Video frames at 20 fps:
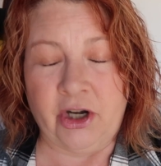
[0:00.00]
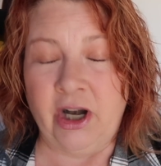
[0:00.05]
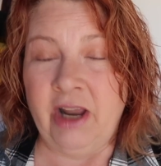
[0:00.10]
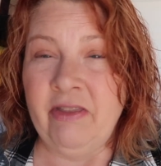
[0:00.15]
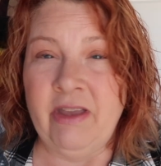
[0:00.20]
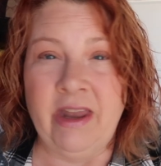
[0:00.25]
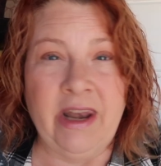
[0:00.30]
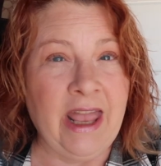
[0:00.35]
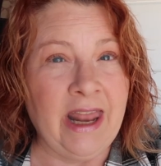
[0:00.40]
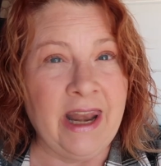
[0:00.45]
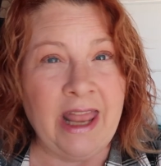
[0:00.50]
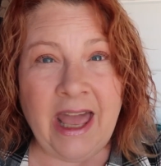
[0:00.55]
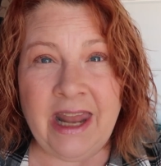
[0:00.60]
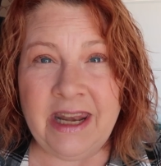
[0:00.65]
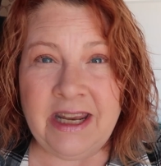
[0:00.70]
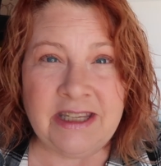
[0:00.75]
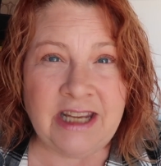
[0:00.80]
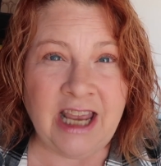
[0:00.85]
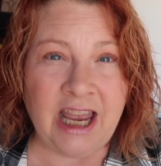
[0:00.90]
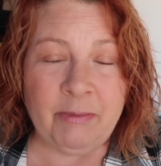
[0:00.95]
And then at
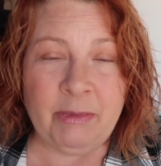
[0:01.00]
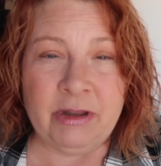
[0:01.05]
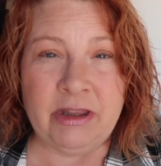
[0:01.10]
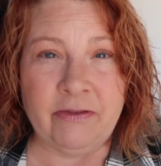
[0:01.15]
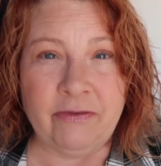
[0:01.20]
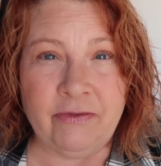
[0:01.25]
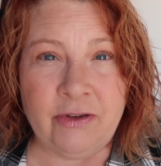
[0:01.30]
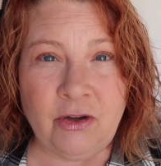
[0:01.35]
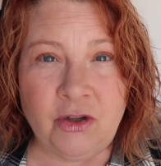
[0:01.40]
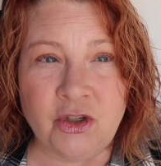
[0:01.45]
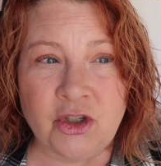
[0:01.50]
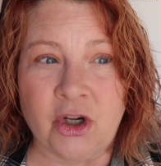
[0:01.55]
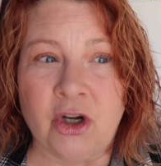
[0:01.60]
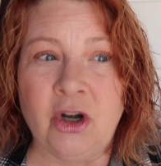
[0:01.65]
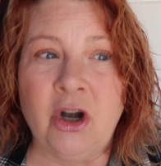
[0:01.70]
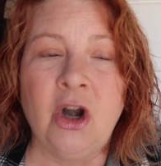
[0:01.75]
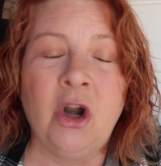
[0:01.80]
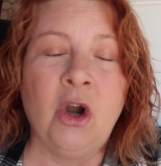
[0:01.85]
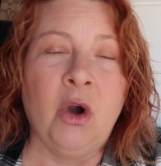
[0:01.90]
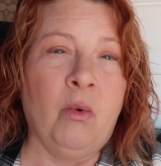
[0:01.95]
any time in the
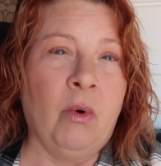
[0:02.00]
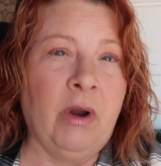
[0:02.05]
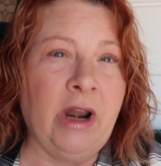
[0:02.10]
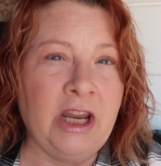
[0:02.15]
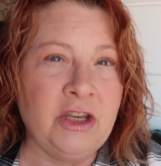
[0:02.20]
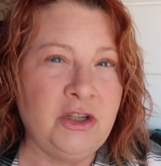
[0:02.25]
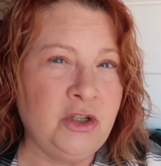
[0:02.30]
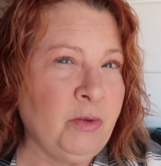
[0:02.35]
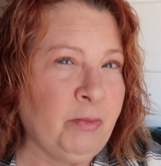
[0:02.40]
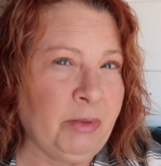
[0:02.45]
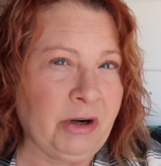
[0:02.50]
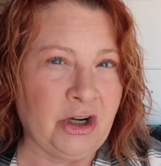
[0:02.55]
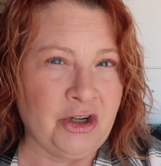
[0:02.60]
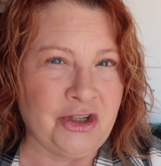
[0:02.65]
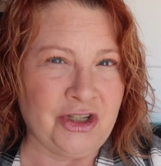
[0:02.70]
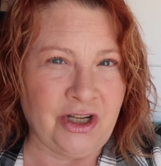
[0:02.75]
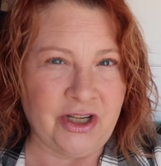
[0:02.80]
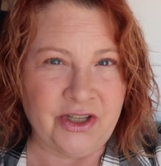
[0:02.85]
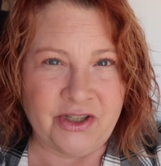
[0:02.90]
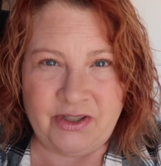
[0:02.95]
future when I do
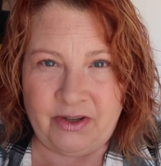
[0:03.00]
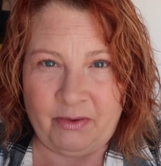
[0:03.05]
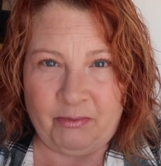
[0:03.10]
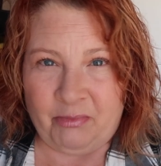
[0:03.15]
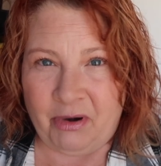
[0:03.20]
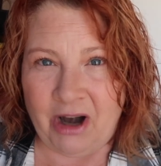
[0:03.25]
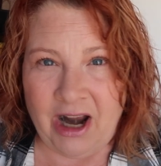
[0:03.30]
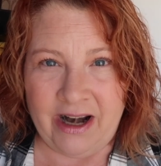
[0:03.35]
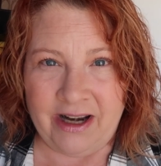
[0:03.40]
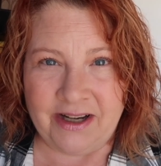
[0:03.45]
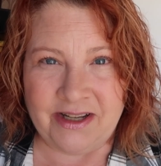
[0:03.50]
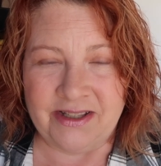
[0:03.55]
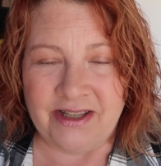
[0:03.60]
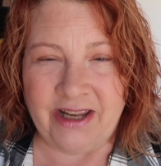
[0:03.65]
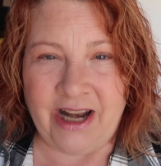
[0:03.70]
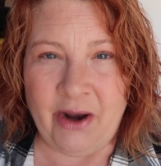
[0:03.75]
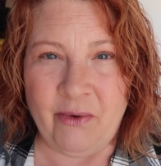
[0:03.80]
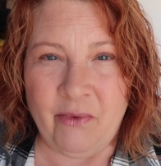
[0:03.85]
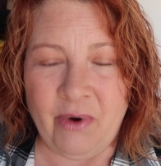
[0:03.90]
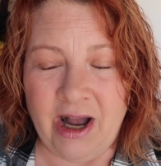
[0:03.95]
purchase products
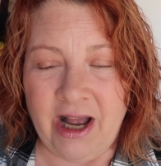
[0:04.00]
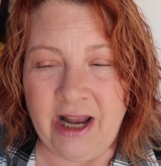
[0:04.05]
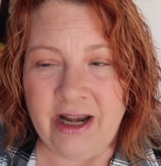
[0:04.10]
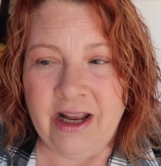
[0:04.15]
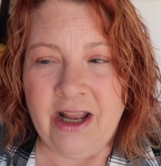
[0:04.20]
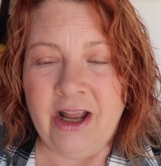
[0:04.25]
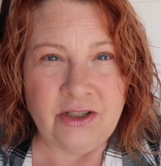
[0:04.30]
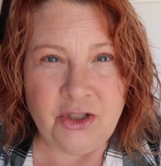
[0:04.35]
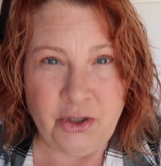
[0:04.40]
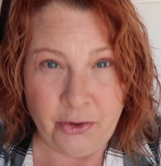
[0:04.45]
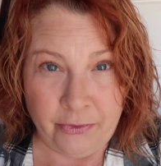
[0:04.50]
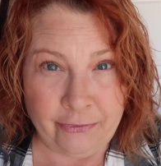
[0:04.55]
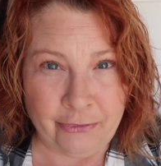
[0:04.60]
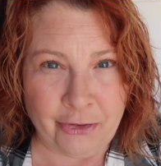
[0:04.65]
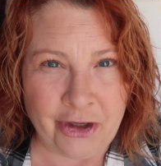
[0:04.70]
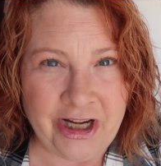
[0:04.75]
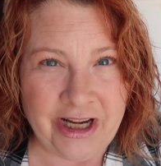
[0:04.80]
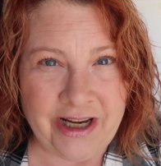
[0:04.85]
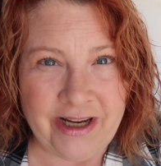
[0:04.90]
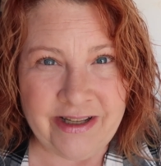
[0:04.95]
that I want to
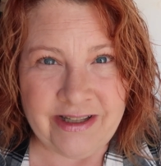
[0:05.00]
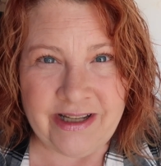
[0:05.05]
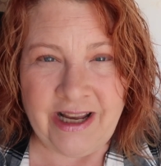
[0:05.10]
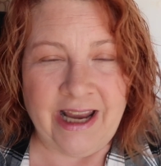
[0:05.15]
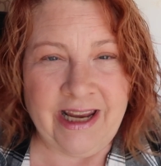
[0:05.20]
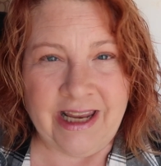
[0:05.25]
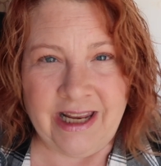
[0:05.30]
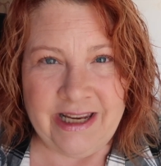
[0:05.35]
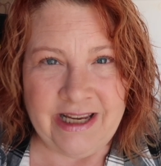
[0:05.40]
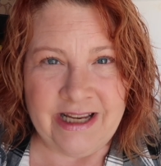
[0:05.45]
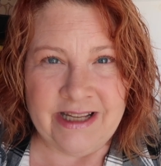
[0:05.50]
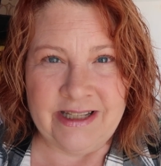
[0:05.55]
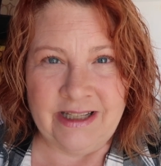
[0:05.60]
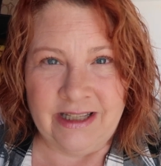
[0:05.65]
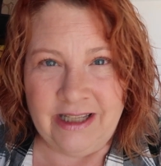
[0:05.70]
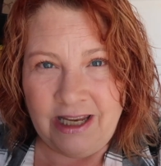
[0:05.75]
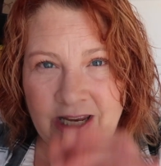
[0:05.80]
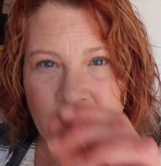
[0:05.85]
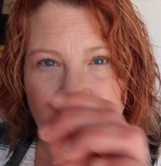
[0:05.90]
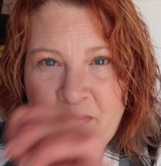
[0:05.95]
freeze, I can
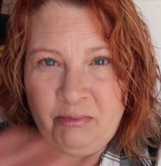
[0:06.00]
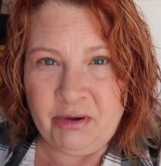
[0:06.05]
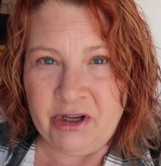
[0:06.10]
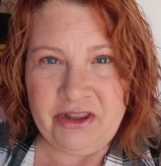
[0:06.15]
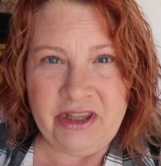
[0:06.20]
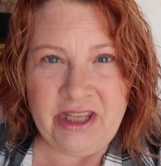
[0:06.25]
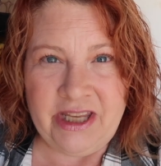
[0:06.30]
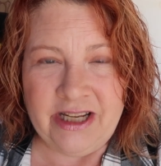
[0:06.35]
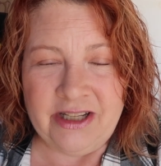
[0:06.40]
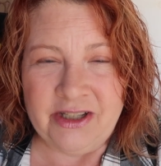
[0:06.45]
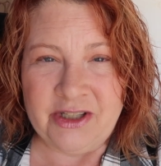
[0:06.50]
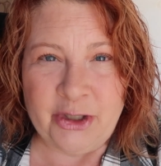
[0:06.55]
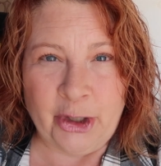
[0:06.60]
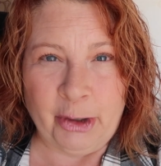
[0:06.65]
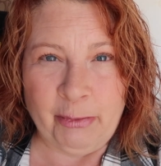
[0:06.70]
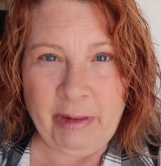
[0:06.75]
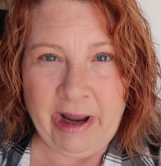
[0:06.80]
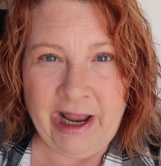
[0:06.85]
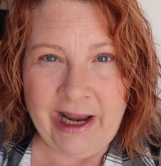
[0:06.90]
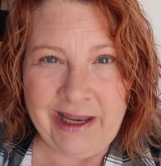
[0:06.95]
easily put the
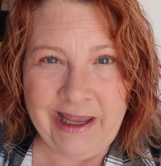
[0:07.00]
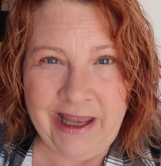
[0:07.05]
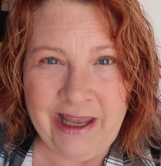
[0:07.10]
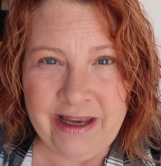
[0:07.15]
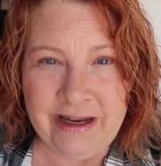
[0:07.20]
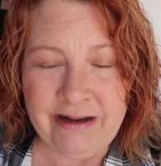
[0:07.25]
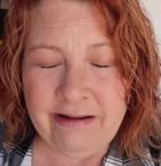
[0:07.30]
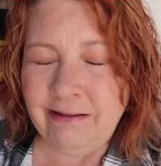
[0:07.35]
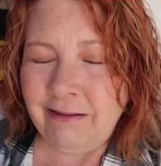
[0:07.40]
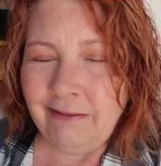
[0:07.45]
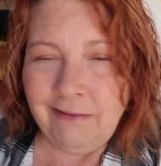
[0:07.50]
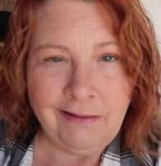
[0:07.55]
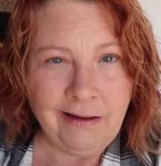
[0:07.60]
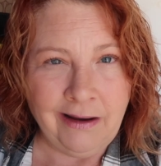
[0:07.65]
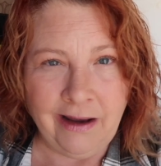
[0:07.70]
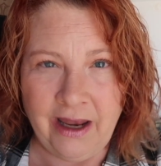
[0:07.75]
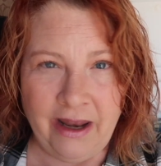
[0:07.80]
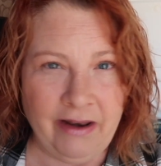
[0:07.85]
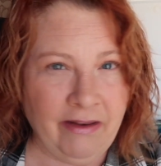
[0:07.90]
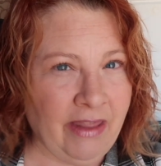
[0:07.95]
insert back in,
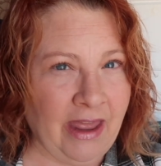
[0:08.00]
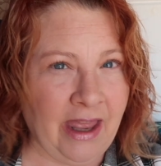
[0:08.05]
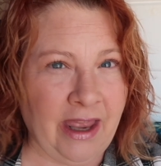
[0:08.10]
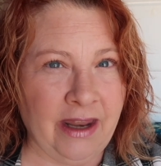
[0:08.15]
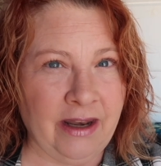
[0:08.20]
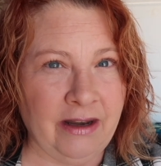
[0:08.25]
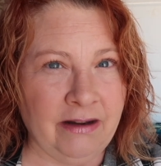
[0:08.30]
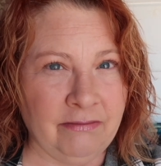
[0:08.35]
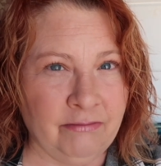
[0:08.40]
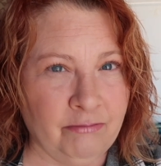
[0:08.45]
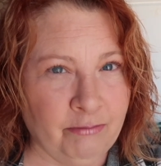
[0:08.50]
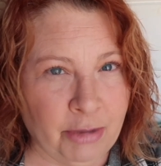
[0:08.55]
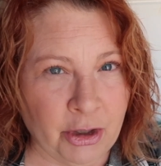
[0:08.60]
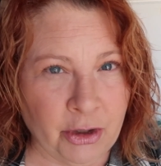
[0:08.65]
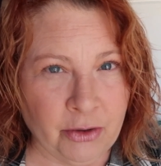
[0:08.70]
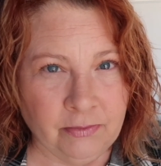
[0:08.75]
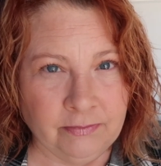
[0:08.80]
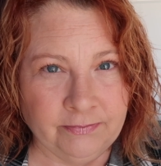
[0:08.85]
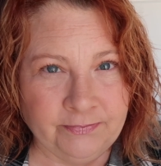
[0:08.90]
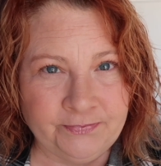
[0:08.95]
and then
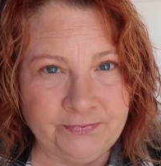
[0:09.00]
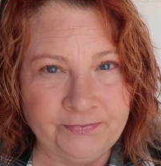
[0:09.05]
boom,